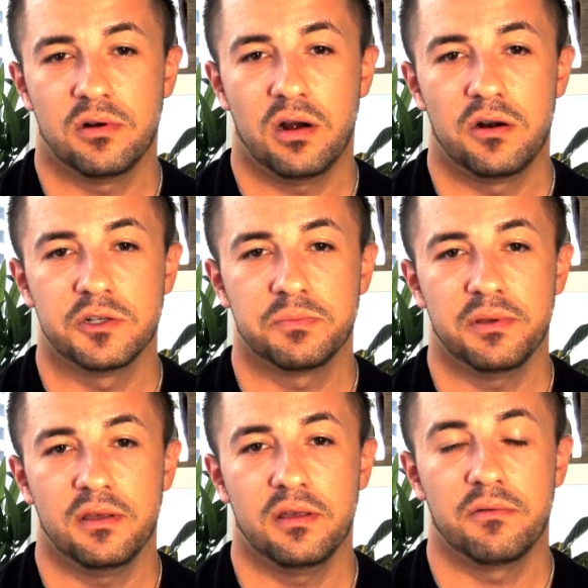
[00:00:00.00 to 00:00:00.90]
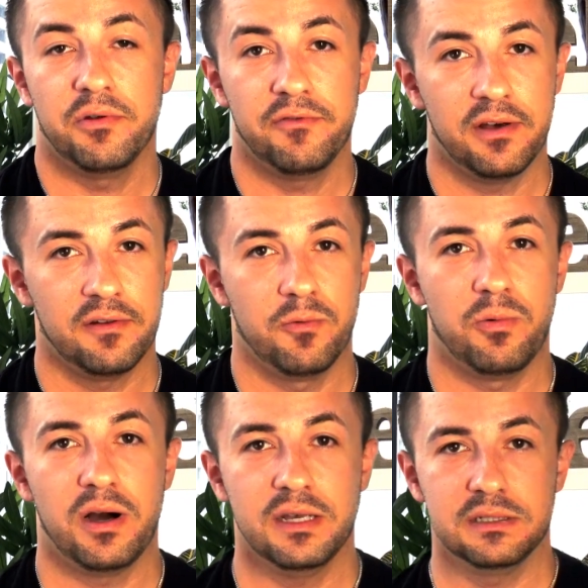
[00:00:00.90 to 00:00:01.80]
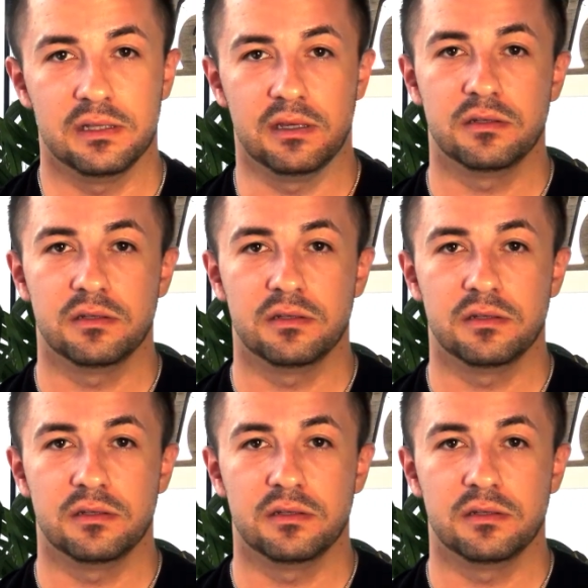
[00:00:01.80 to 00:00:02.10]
RSP refund wisely.